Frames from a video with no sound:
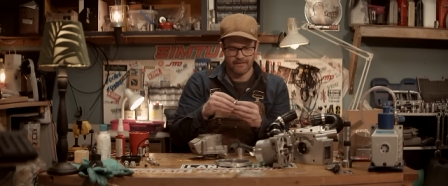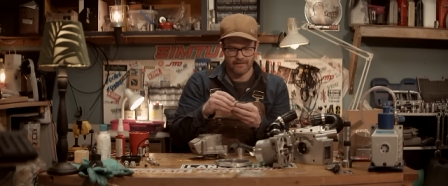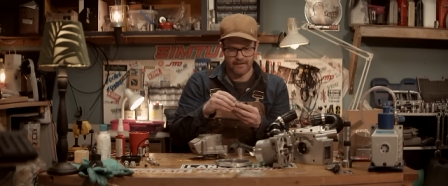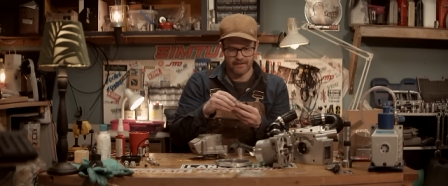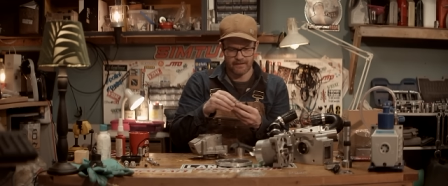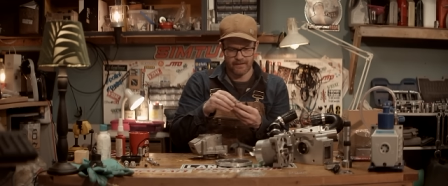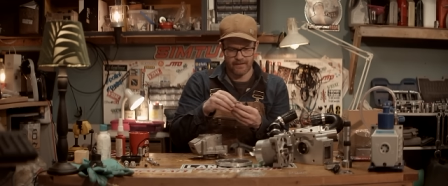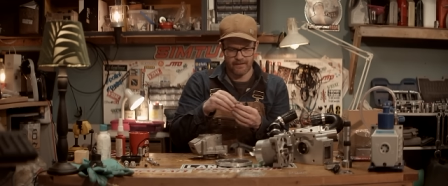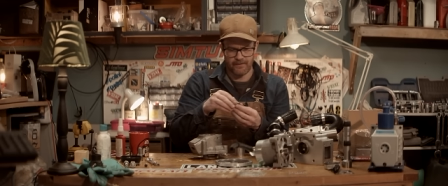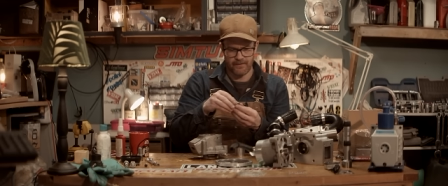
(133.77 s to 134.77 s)
So that's
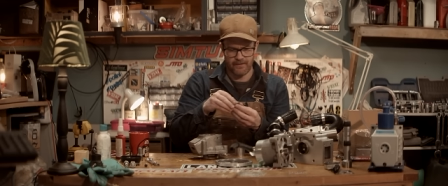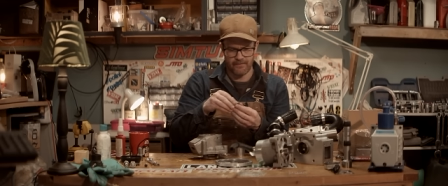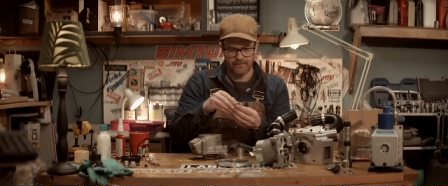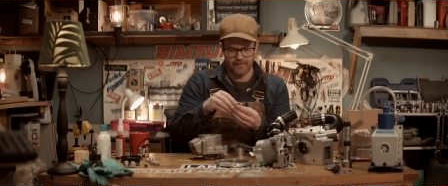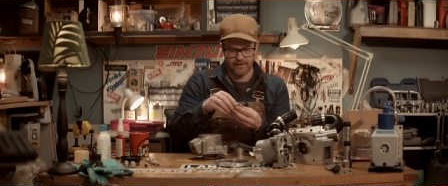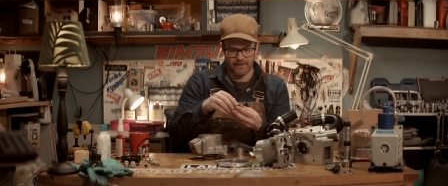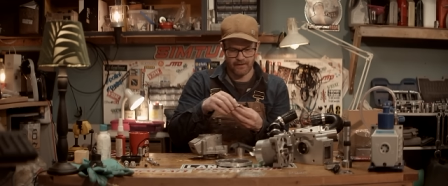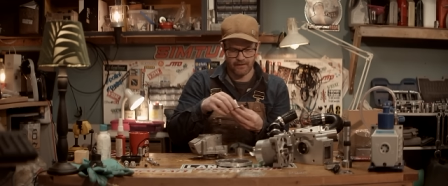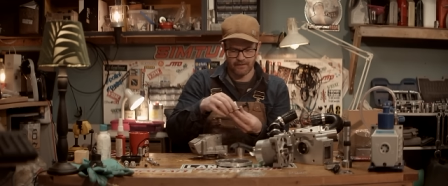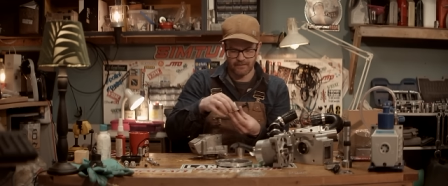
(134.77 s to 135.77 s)
the theory behind
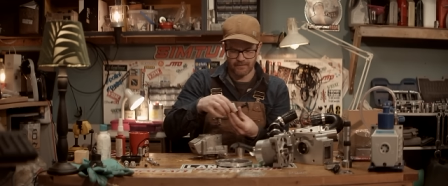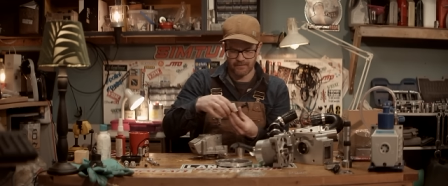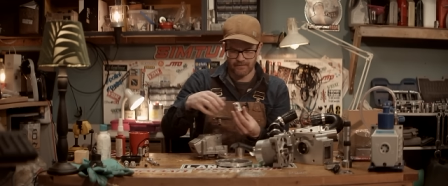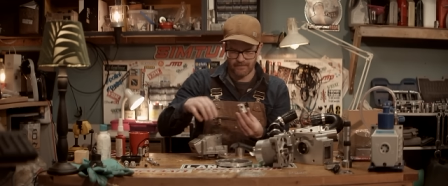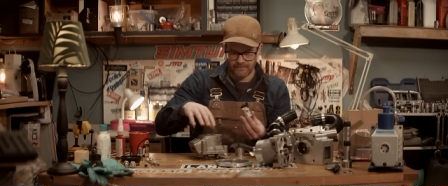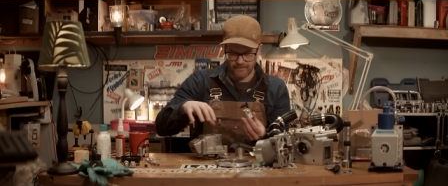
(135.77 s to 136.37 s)
it, and, and so